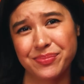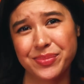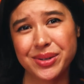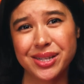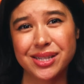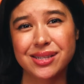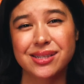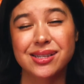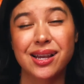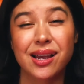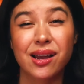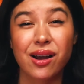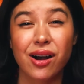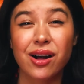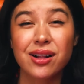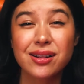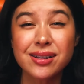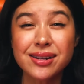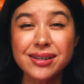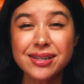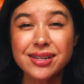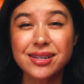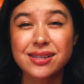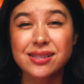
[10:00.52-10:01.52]
But
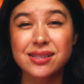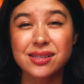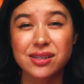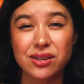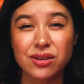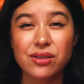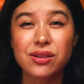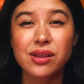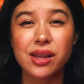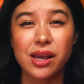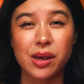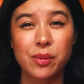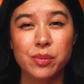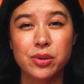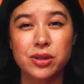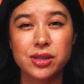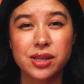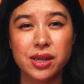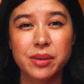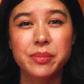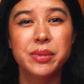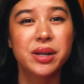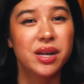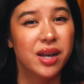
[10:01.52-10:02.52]
psychologists still
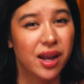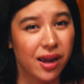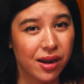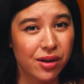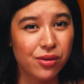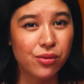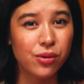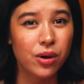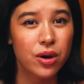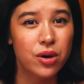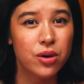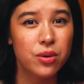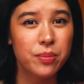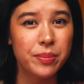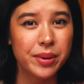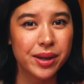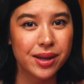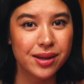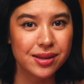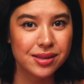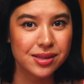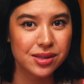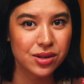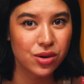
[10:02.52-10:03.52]
labeled him a necro
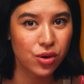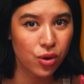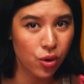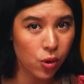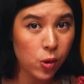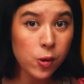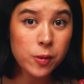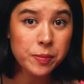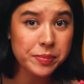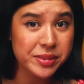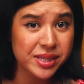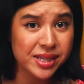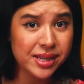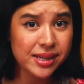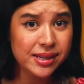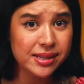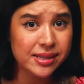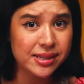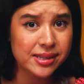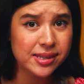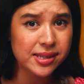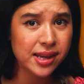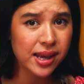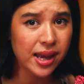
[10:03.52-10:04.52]
because
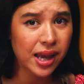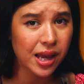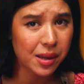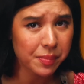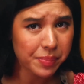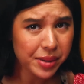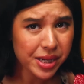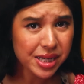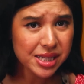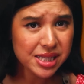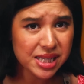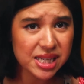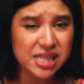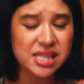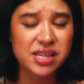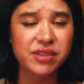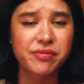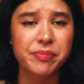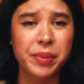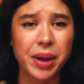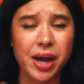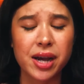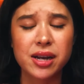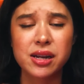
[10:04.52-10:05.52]
corpses and pieces
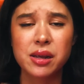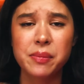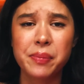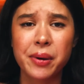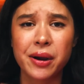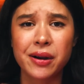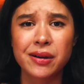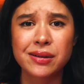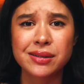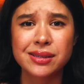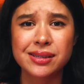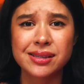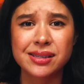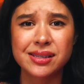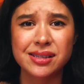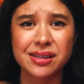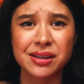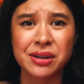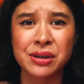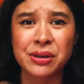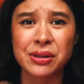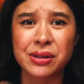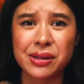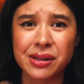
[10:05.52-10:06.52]
of body parts
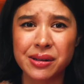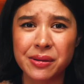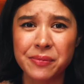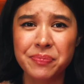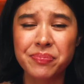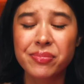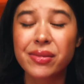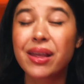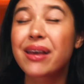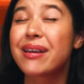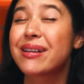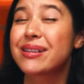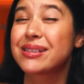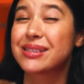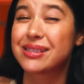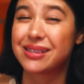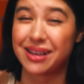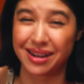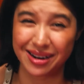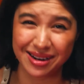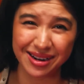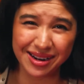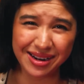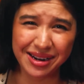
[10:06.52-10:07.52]
still
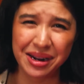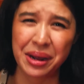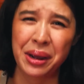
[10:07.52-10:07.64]
excited